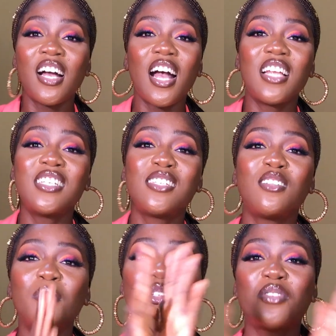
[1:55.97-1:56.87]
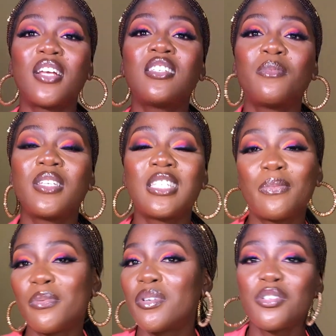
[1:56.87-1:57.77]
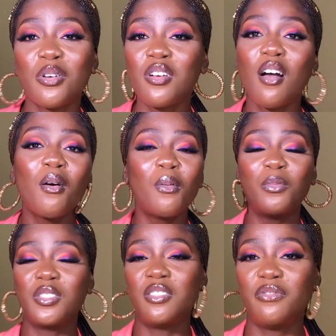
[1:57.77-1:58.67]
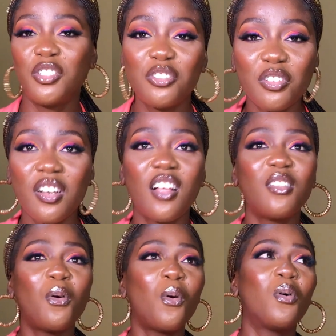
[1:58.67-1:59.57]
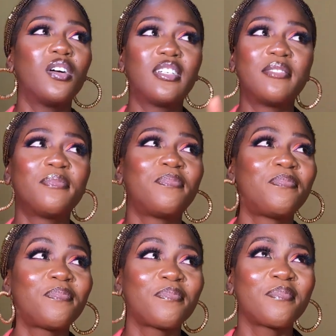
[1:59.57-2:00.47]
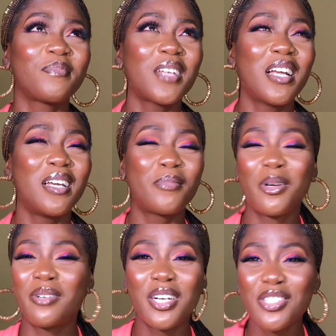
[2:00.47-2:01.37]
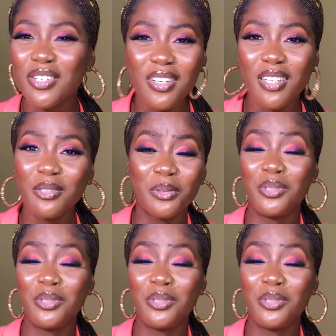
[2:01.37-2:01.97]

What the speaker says: And this is not me trying to be inspirational or motivational or correctional or